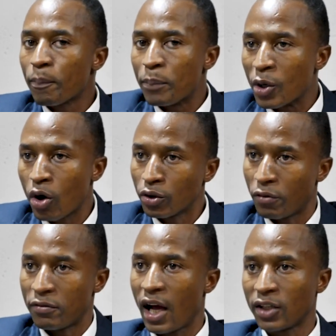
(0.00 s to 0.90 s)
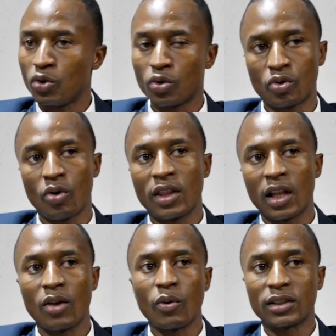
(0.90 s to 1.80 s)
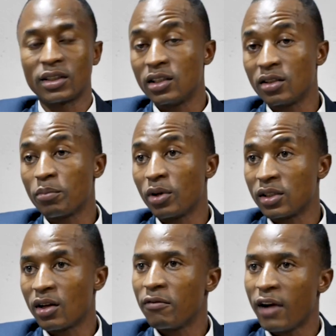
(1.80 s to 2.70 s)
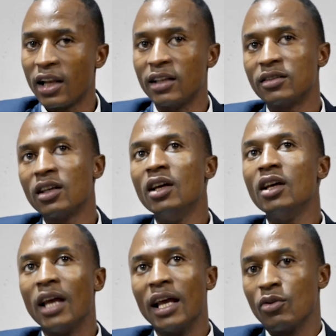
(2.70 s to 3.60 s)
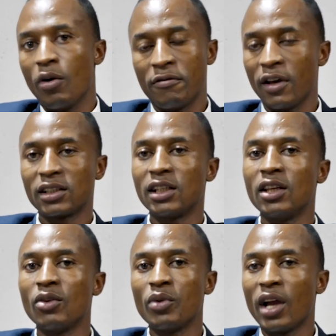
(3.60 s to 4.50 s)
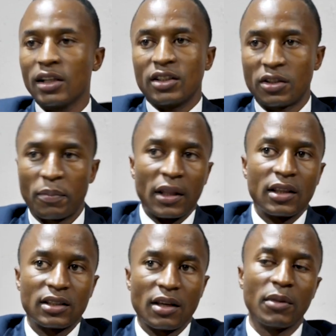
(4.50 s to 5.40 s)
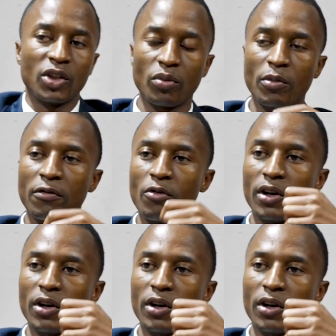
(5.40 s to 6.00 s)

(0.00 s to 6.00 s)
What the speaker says: because of that, you saw that there was surge in political violence, and obviously we anticipate the same as we move forward.